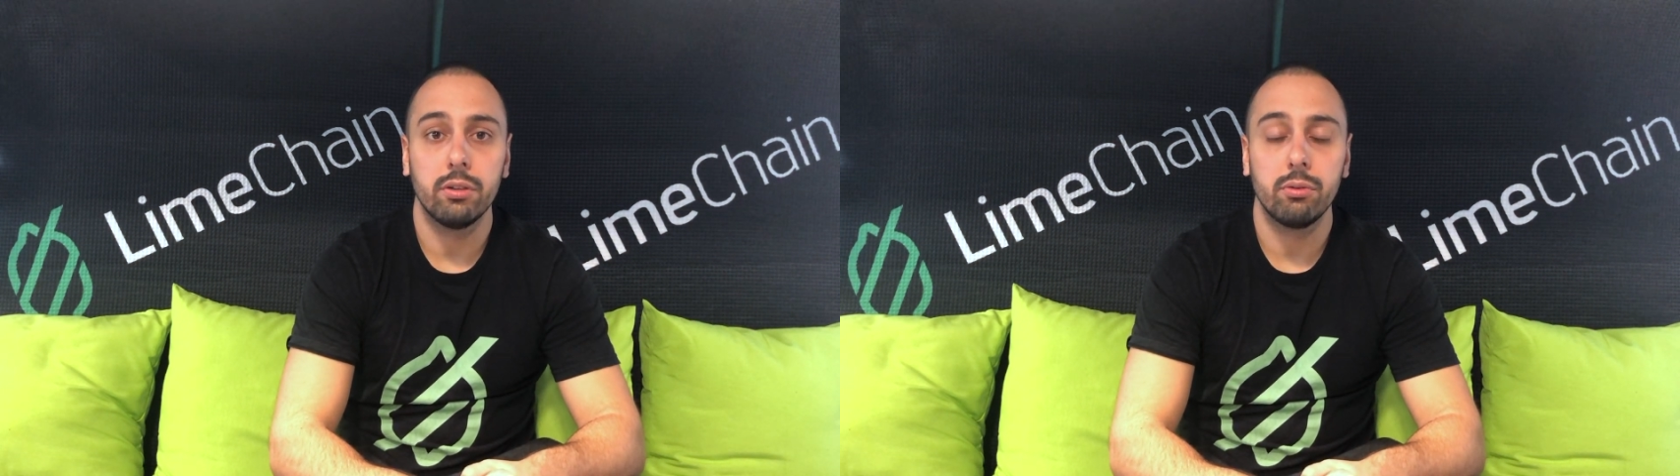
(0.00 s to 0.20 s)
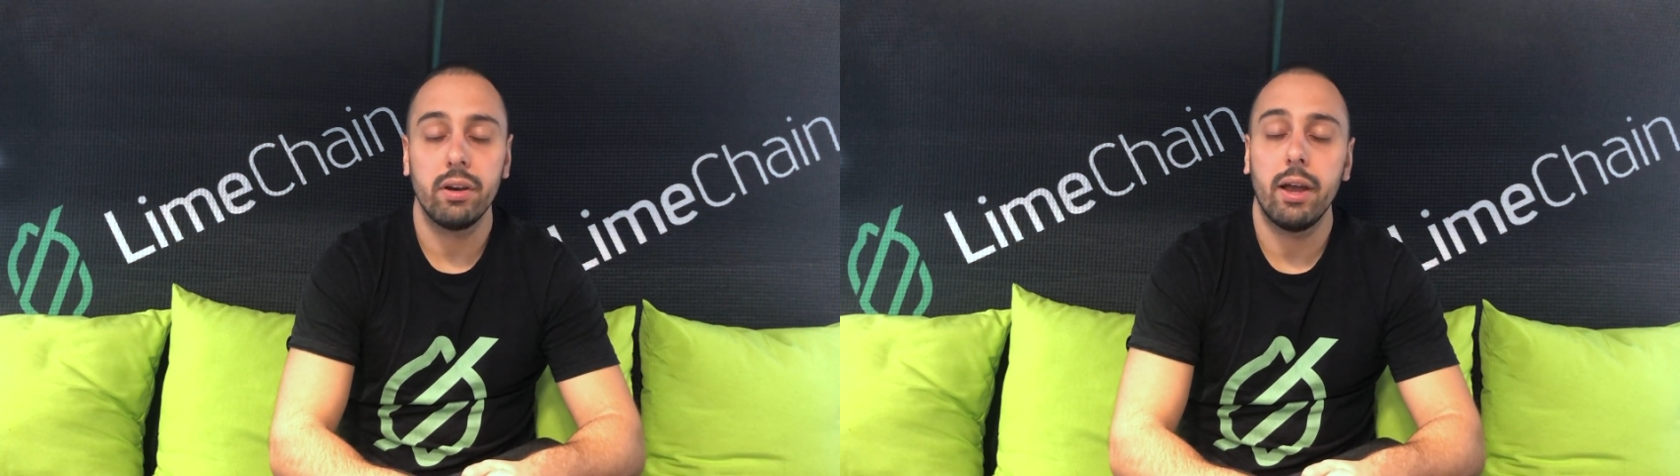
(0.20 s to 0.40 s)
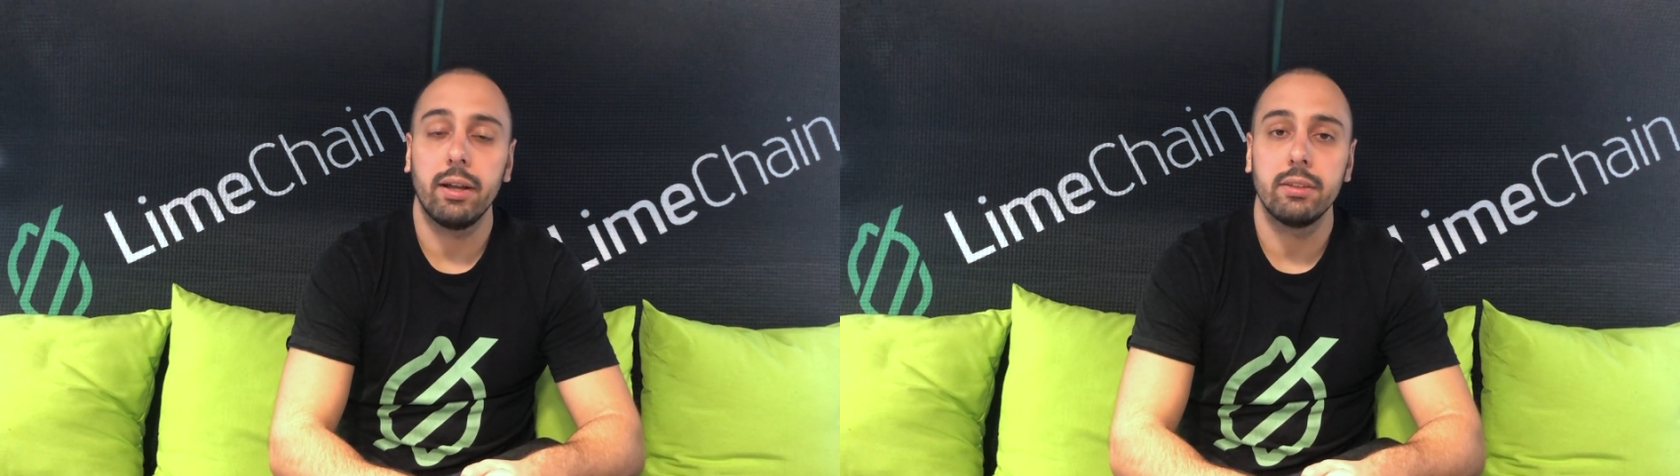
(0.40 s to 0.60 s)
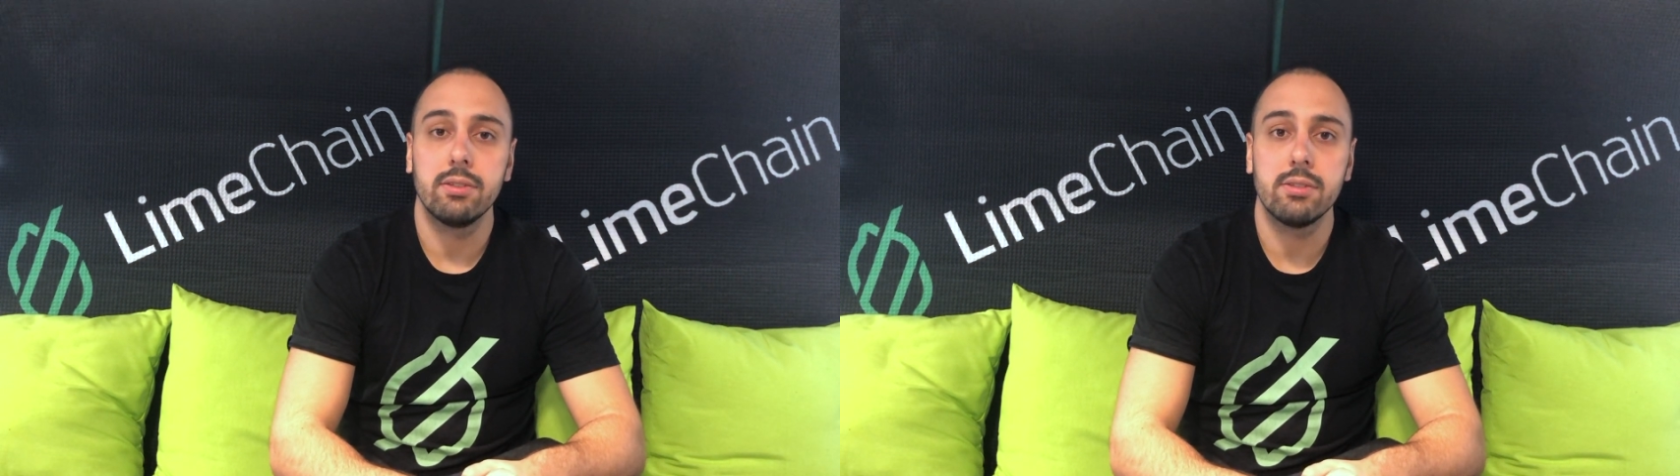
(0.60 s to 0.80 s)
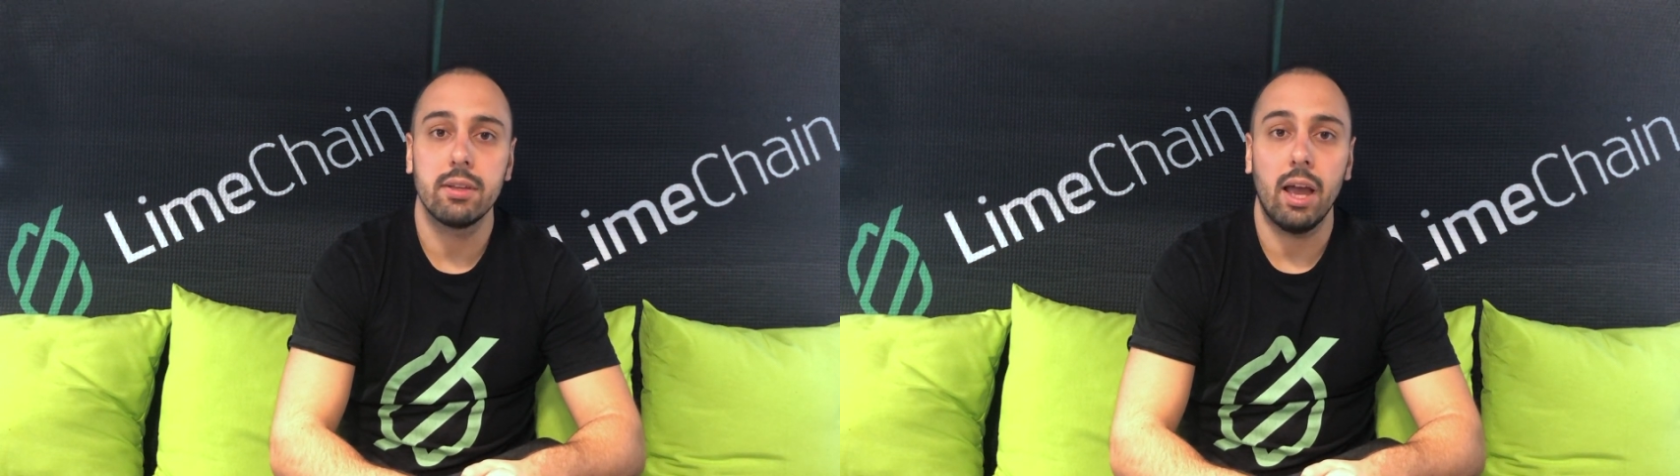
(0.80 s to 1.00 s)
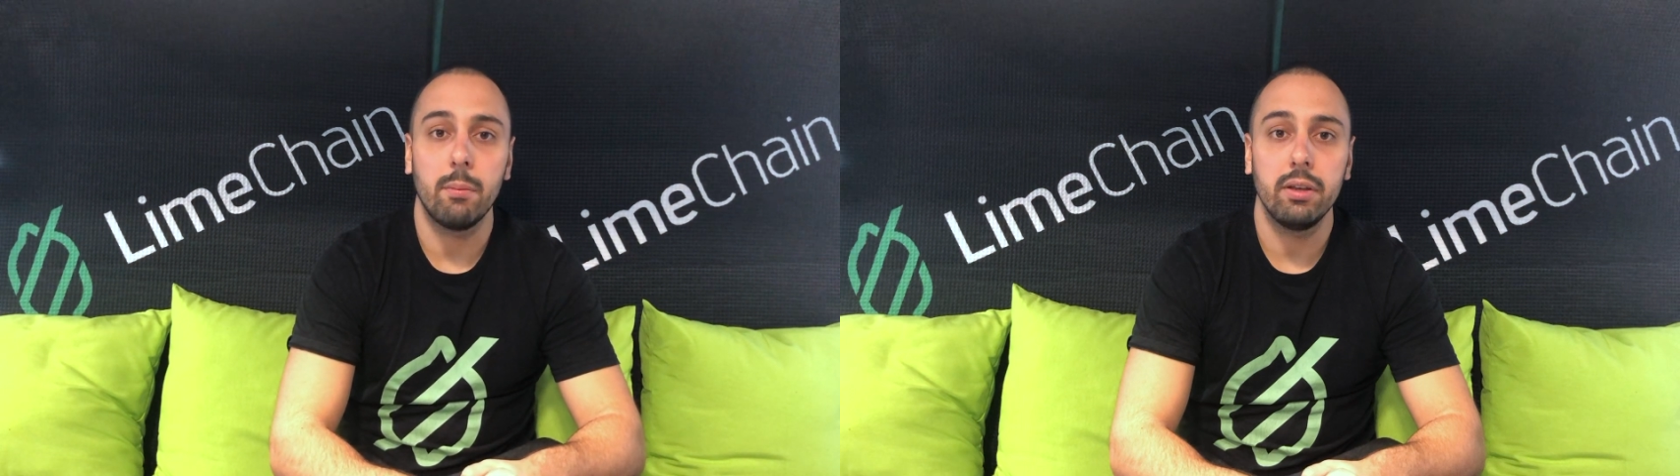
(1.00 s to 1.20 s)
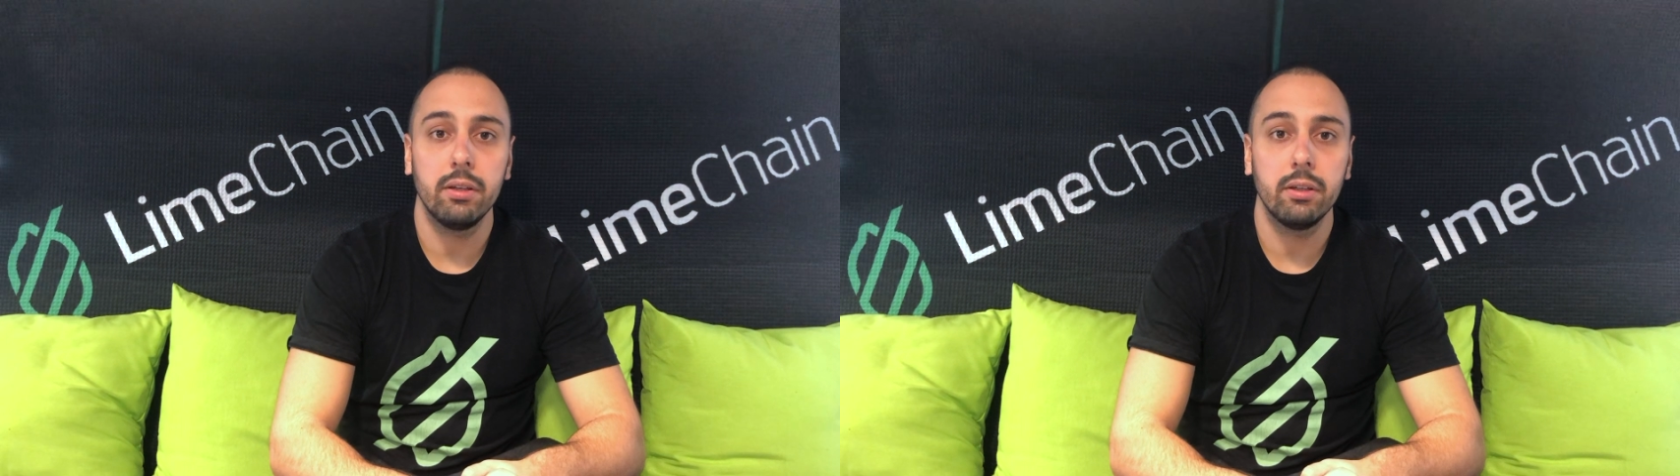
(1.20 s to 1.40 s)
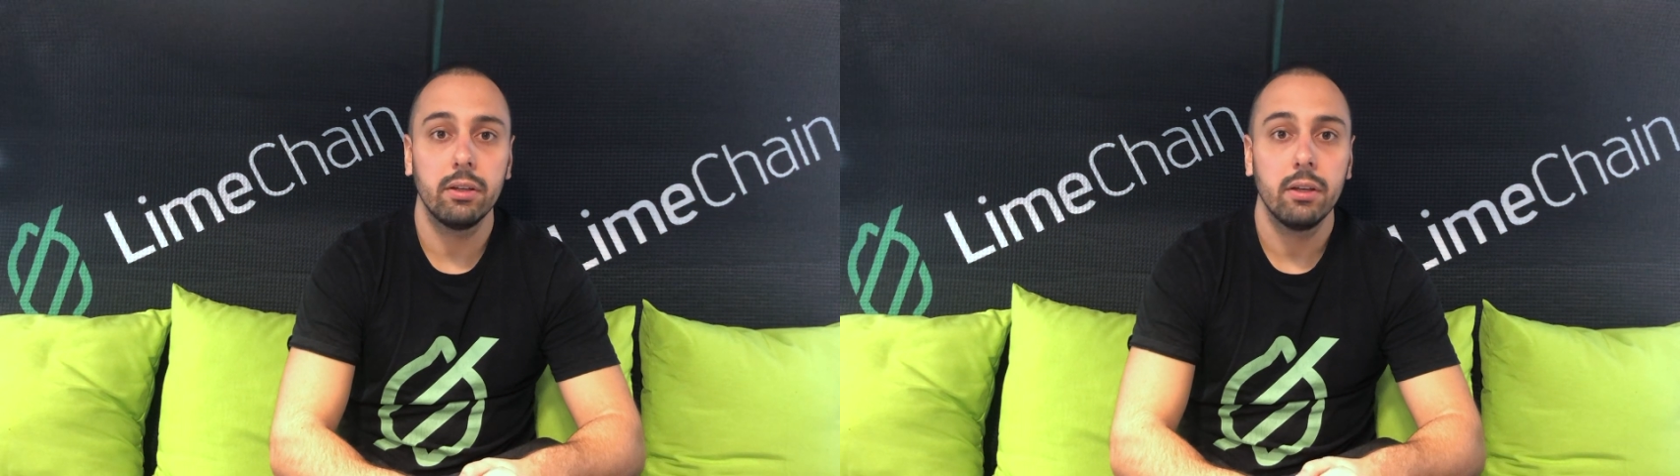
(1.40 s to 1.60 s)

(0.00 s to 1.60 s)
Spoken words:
and React is coming.